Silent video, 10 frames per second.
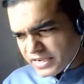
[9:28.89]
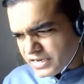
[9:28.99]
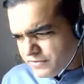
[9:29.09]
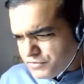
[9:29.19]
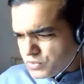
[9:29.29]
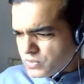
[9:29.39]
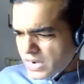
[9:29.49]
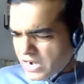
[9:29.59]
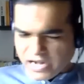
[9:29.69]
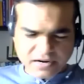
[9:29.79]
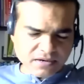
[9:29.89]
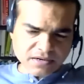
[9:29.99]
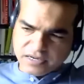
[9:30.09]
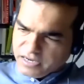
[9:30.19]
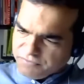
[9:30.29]
and if you
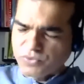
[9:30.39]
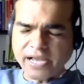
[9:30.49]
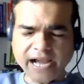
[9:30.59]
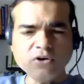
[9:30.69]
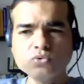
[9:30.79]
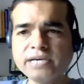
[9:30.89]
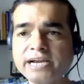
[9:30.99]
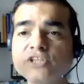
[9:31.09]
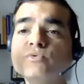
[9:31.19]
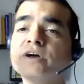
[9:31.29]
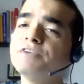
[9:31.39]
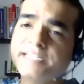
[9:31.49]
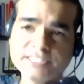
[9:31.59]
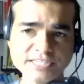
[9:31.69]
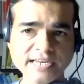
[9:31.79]
can do that, you are
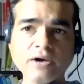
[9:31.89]
fittest.